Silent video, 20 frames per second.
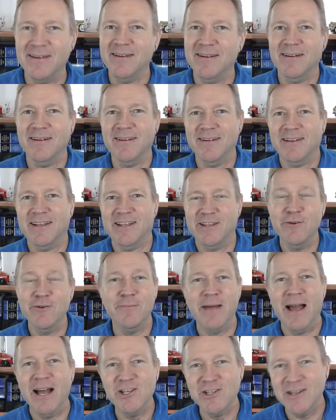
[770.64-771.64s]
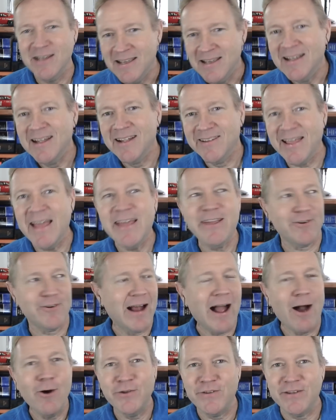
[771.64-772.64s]
Can you imagine? Take your
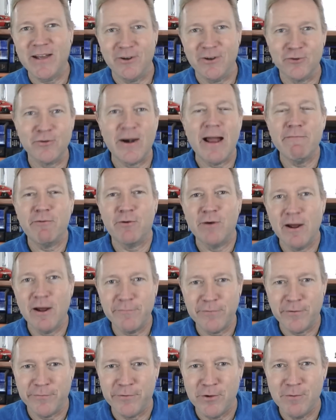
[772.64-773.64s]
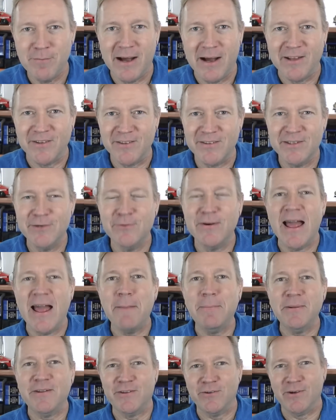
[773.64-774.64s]
house out and drive it around for a few miles. See what
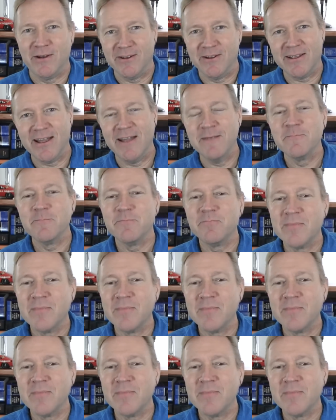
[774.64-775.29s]
happens to it, okay?